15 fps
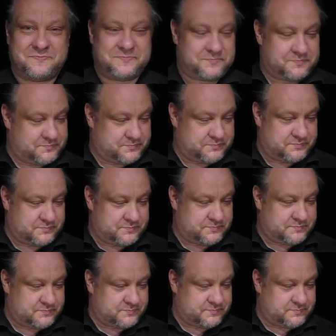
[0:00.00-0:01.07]

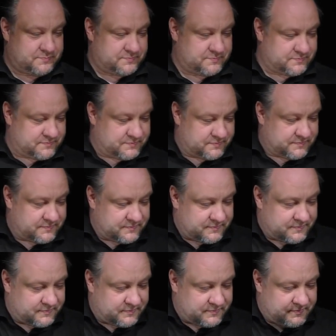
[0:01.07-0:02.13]

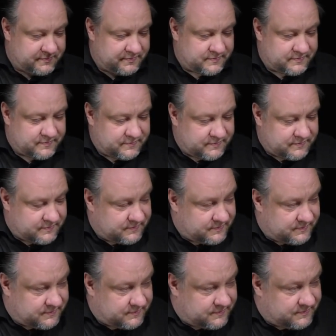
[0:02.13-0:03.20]

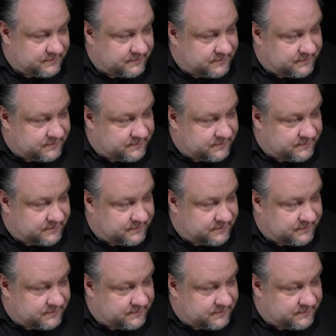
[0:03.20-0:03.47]
No one is speaking in this clip.